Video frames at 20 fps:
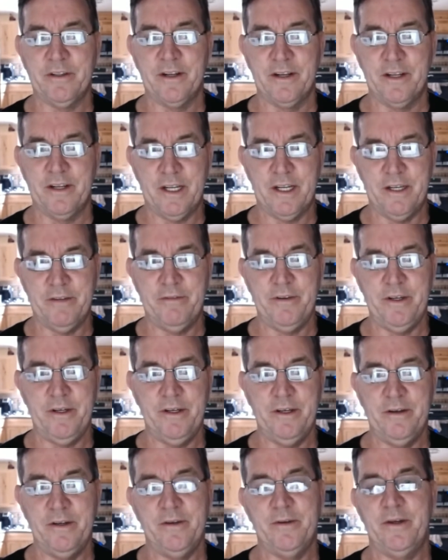a lot of
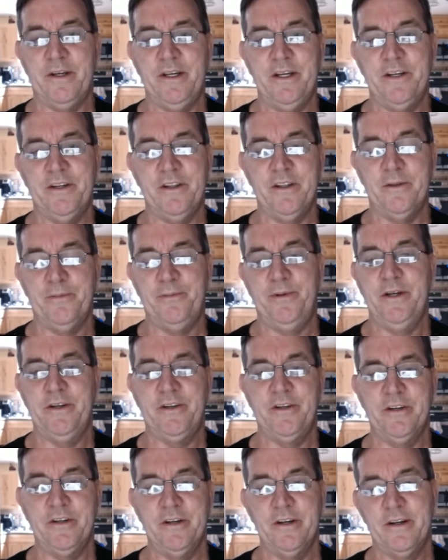you into the
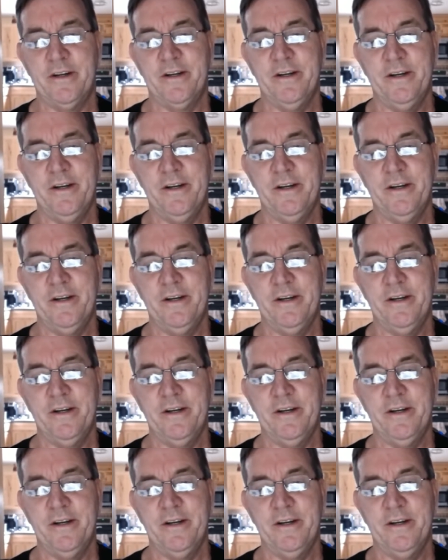picture